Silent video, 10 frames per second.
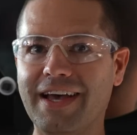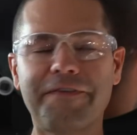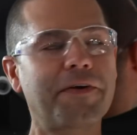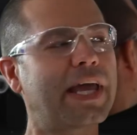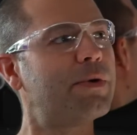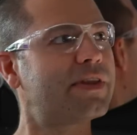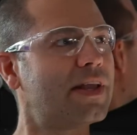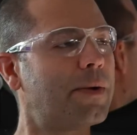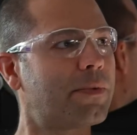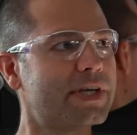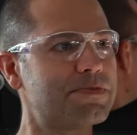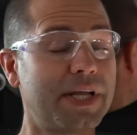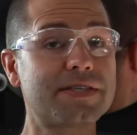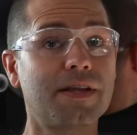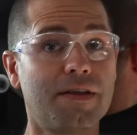I forget what the number is, but
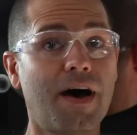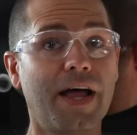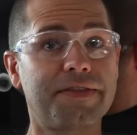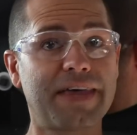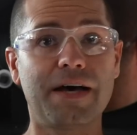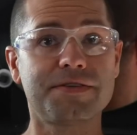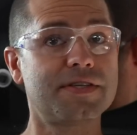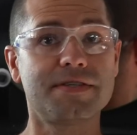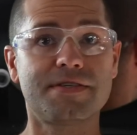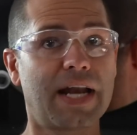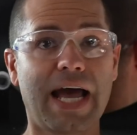it's a lot, thousands an